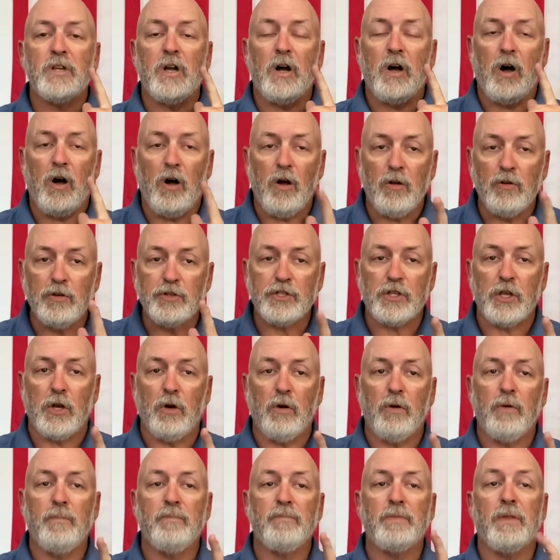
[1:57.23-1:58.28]

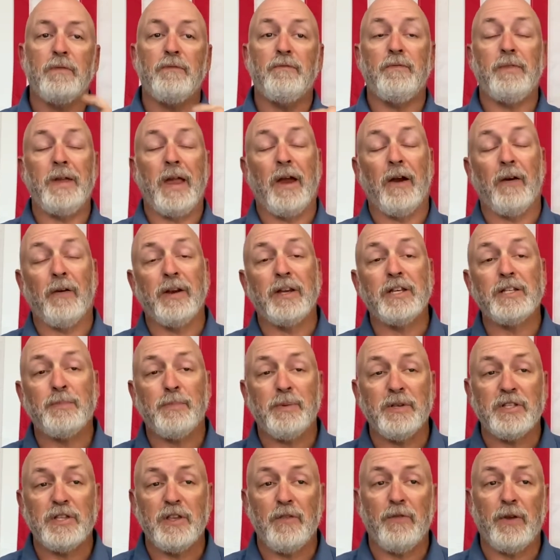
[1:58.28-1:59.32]
Also, very
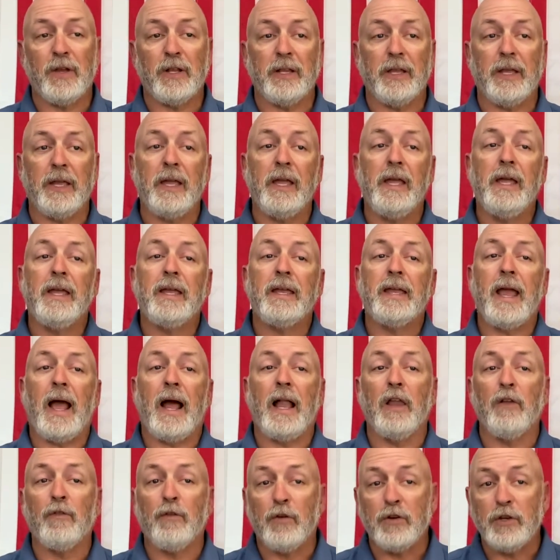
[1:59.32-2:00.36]
specifically,
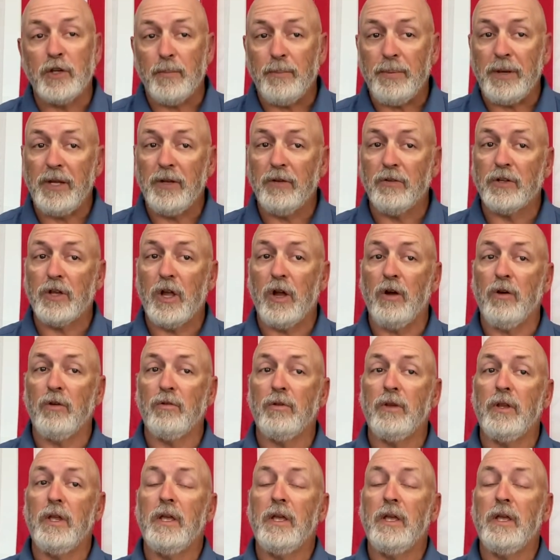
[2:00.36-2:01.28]
California Penal Code